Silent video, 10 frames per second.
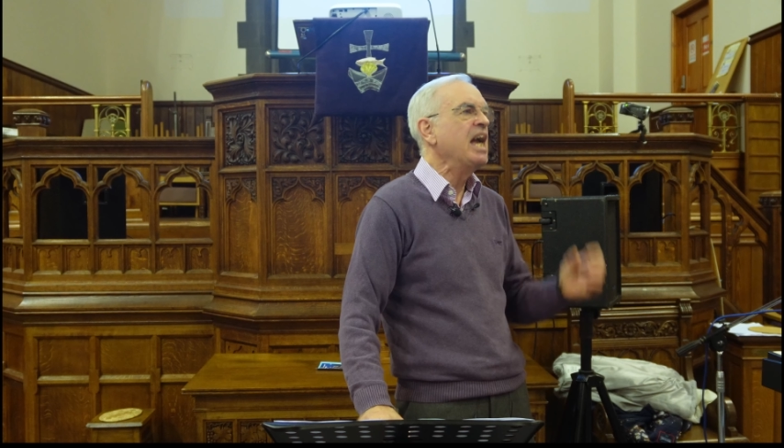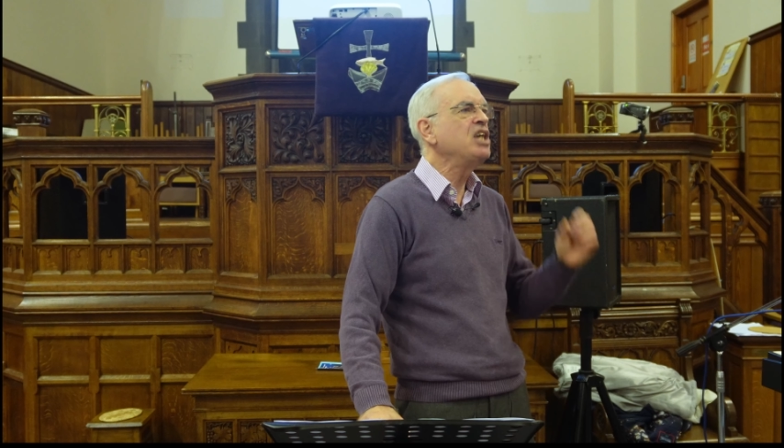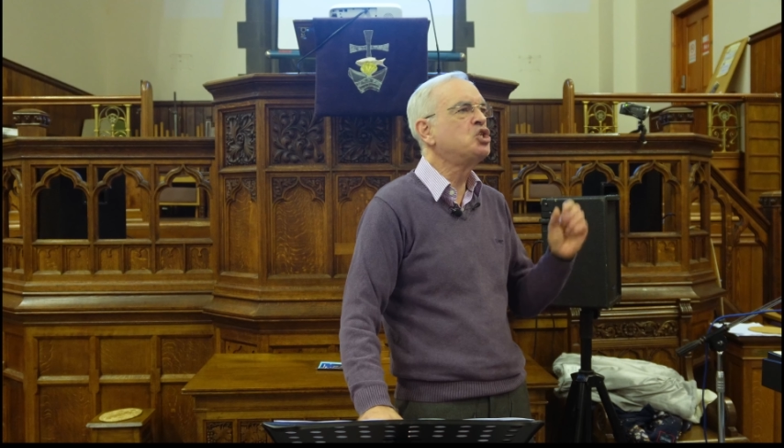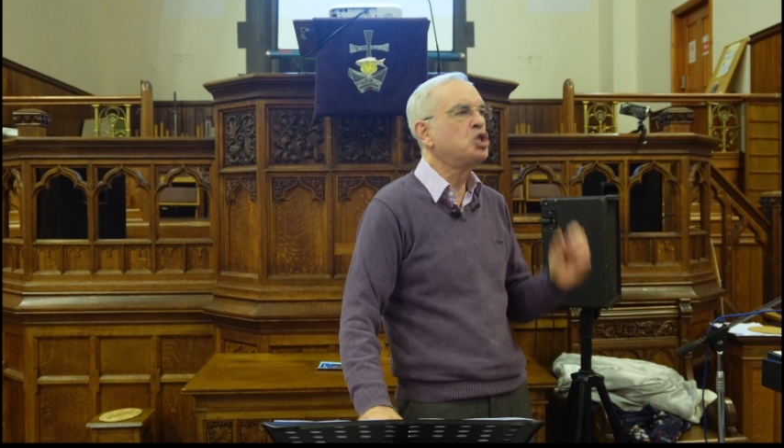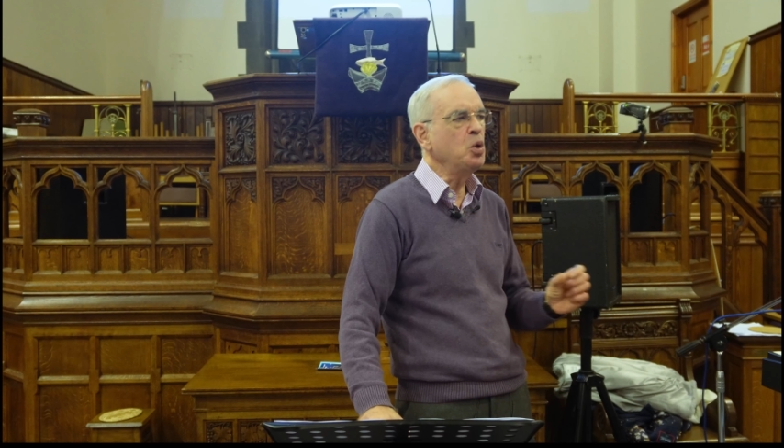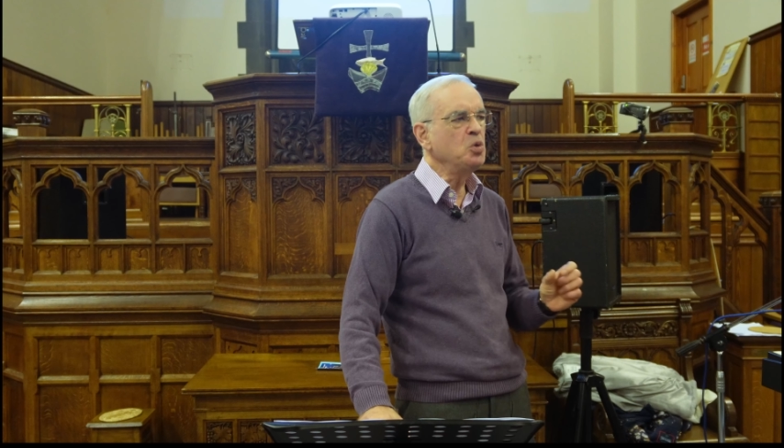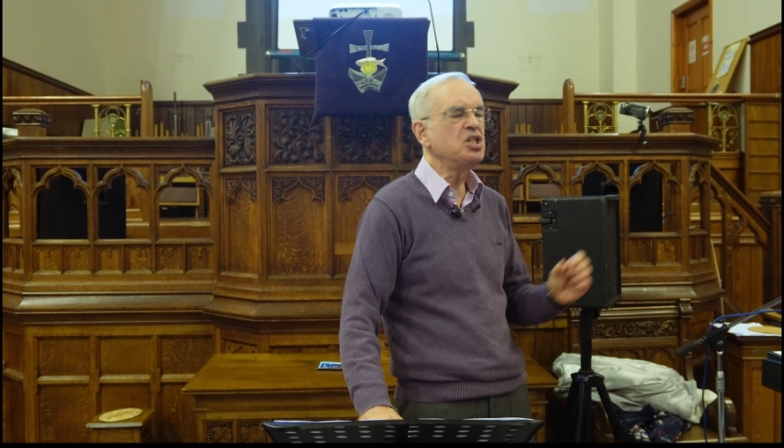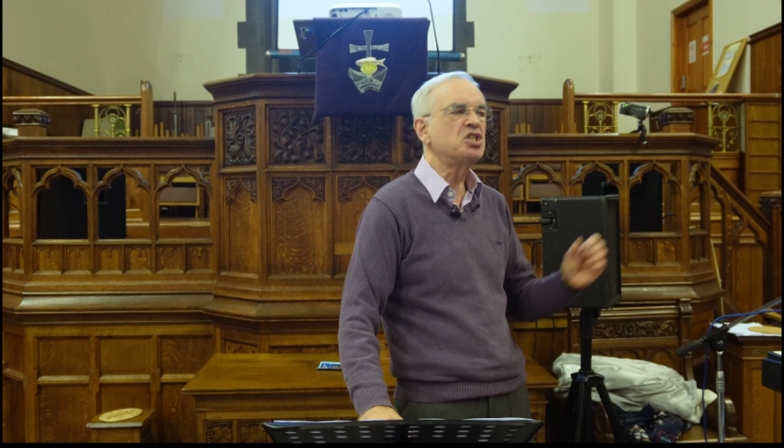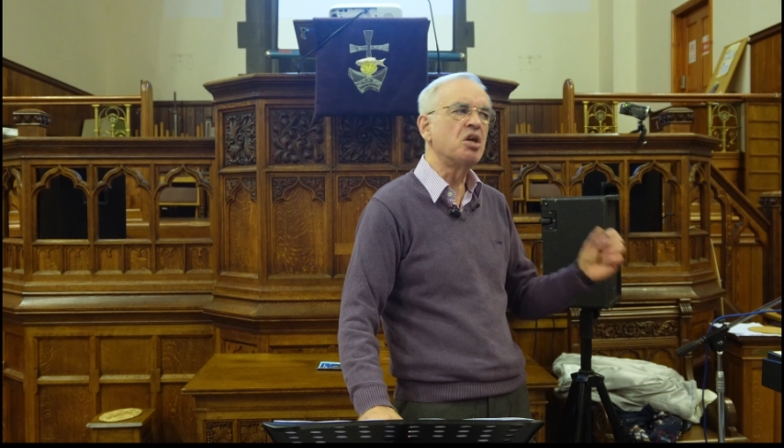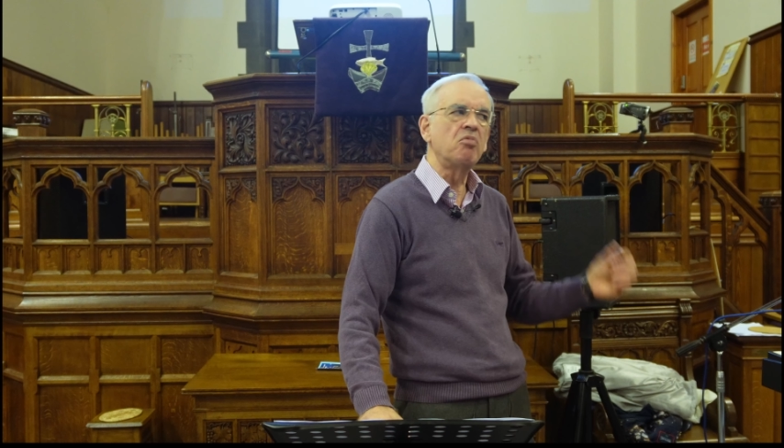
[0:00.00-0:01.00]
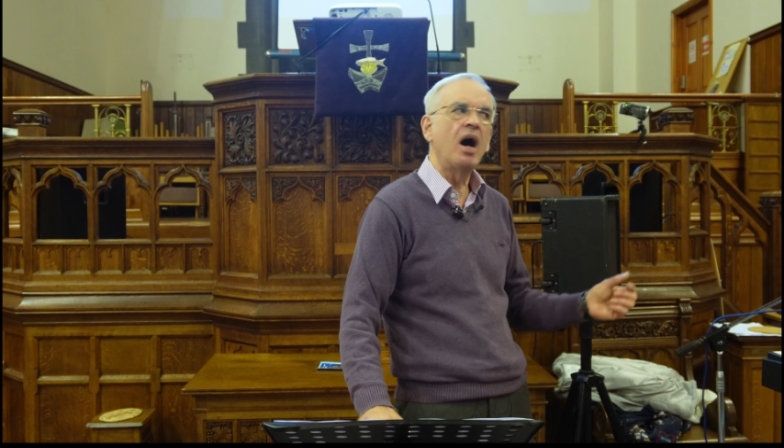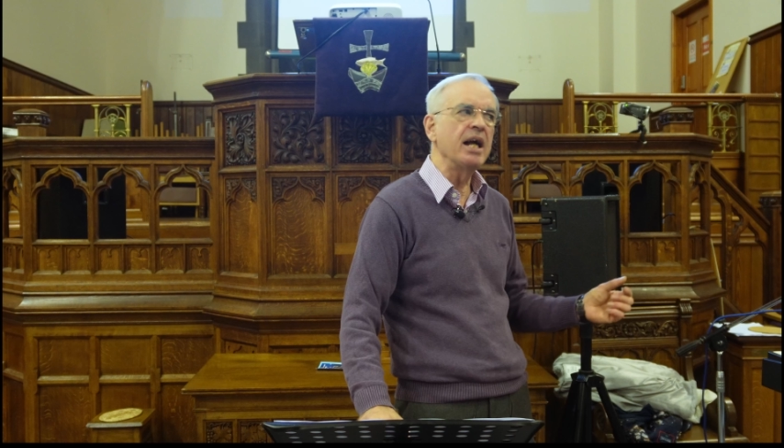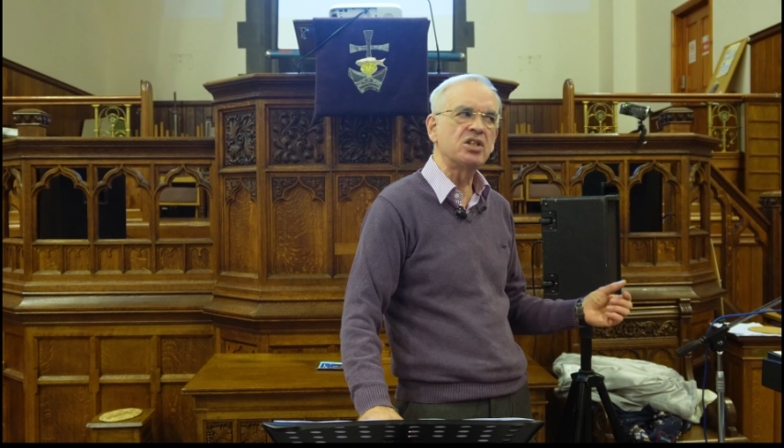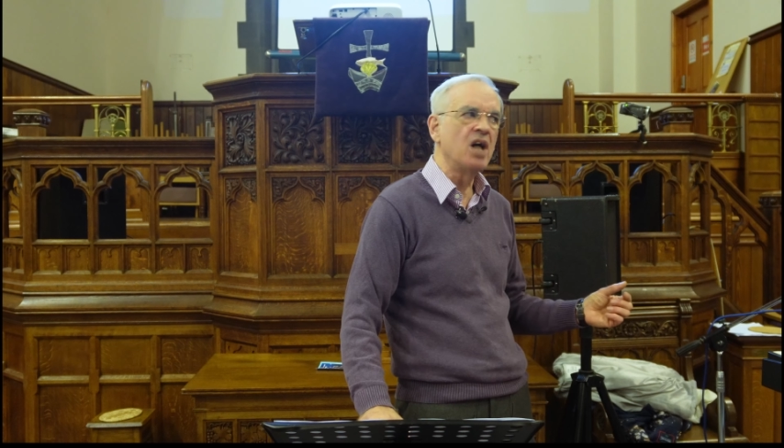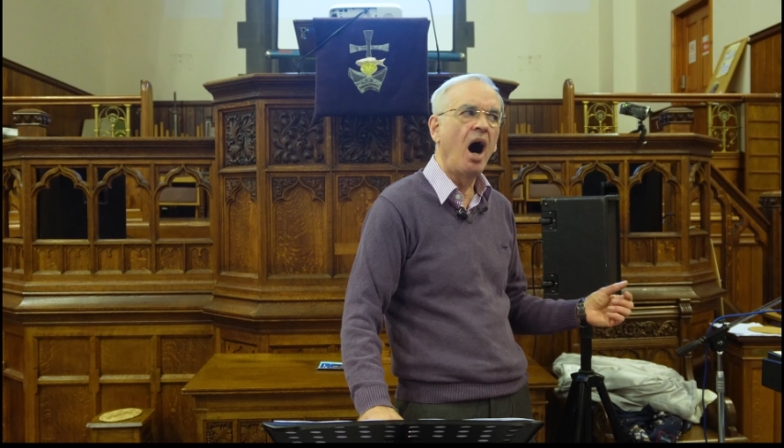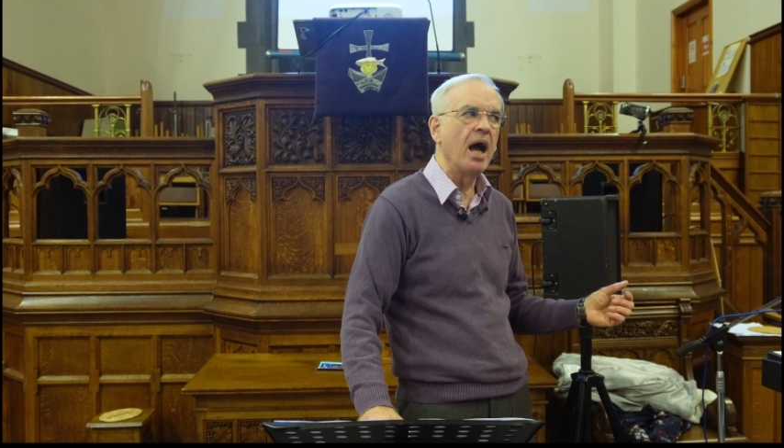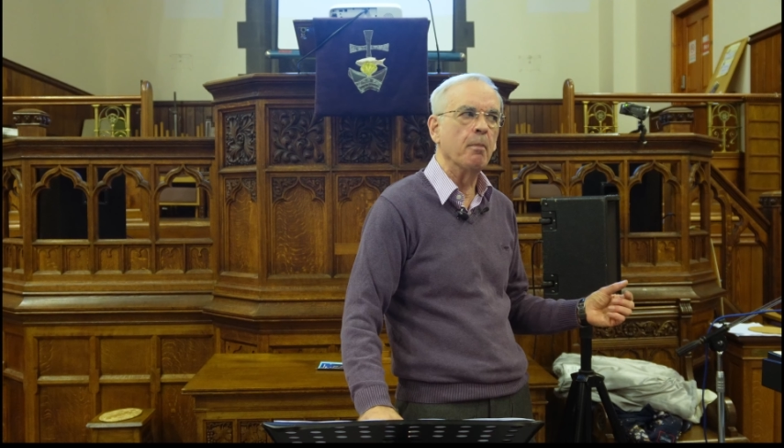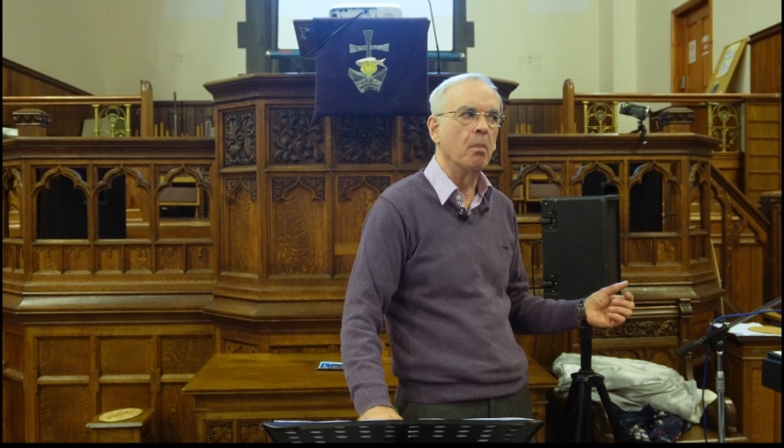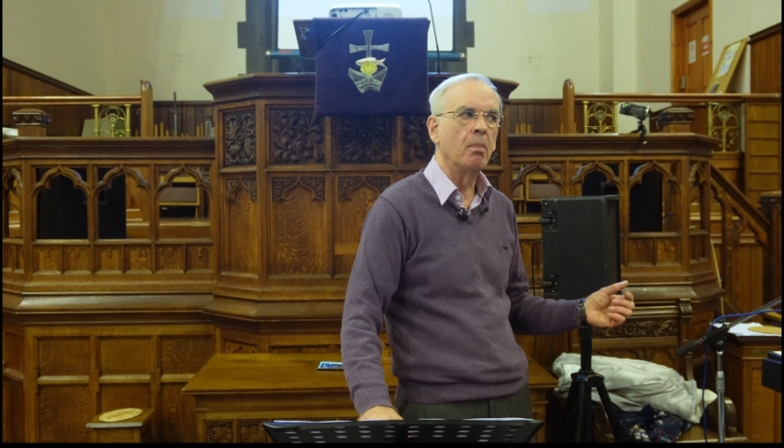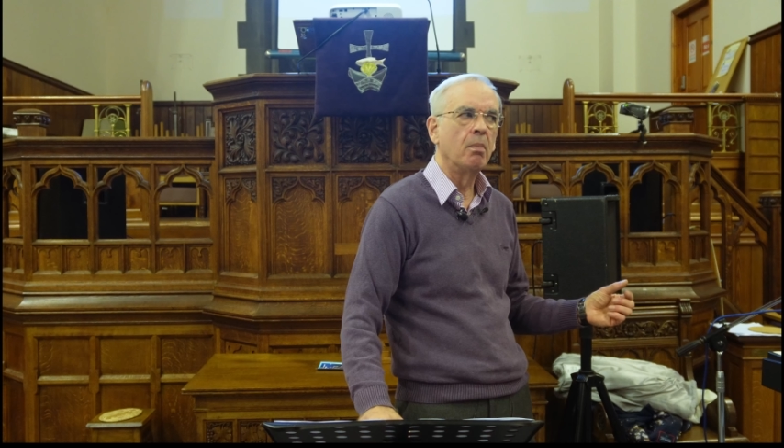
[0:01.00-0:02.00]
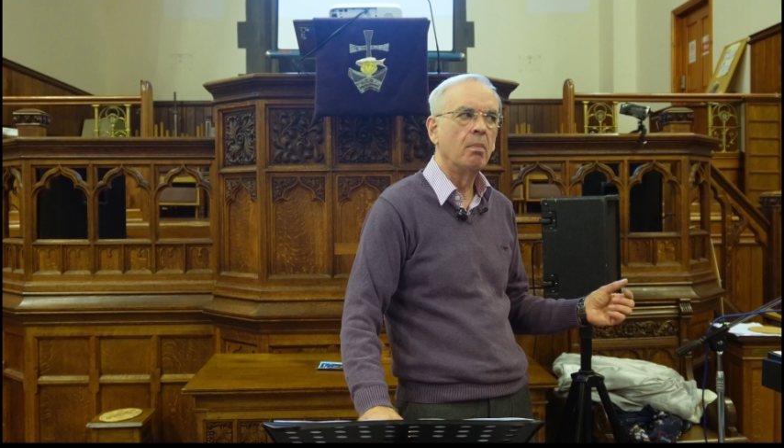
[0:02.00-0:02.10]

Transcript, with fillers: He chooses the right time.